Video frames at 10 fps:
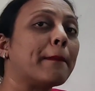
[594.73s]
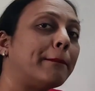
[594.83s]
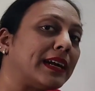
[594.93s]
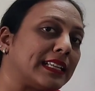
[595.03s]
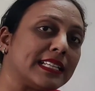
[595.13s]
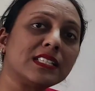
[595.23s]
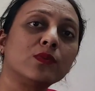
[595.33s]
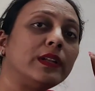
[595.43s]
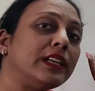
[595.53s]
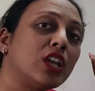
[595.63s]
But this
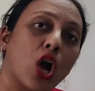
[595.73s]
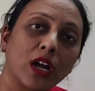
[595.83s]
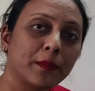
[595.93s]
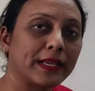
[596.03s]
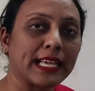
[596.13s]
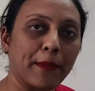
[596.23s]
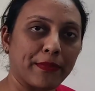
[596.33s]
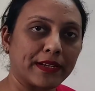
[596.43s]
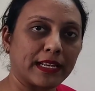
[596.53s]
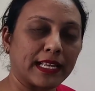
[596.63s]
will not be
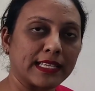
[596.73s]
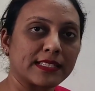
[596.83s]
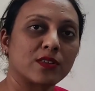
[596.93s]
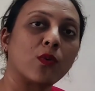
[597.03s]
capitalized.